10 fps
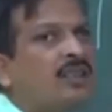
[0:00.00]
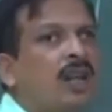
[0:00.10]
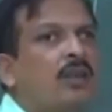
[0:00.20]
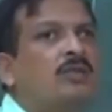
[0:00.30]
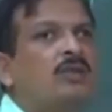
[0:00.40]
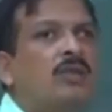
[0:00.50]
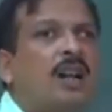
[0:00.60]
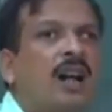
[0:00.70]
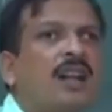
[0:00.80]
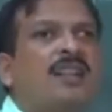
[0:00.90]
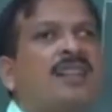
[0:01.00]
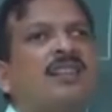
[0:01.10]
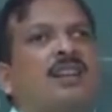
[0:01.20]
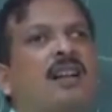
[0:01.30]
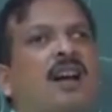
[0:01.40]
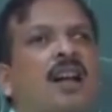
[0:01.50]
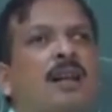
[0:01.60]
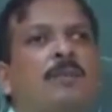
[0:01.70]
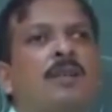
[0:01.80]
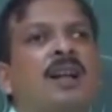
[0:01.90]
sounds are
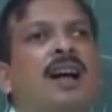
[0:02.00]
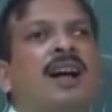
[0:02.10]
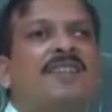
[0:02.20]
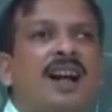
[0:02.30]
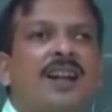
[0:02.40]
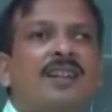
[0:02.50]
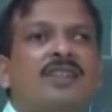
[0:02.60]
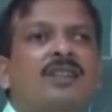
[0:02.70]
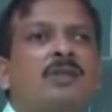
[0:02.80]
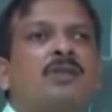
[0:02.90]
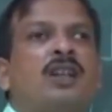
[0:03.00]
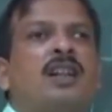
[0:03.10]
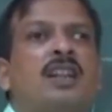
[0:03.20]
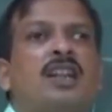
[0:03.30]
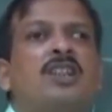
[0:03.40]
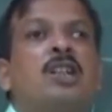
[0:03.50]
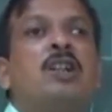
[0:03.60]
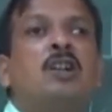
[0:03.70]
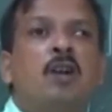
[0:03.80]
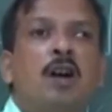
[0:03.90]
described, and that description is
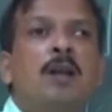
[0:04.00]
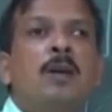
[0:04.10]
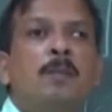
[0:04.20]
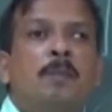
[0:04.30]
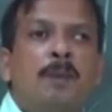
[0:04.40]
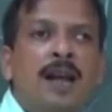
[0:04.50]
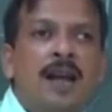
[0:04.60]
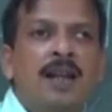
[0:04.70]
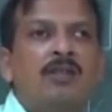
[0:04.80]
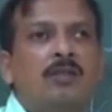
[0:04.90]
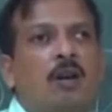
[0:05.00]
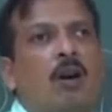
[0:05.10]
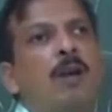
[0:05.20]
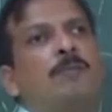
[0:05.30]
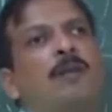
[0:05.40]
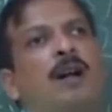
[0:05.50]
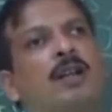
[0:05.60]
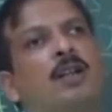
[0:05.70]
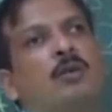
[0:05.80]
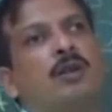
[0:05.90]
called place of
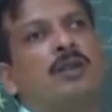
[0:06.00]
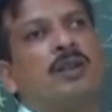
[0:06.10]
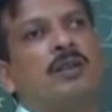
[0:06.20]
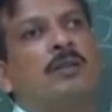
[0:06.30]
articulation.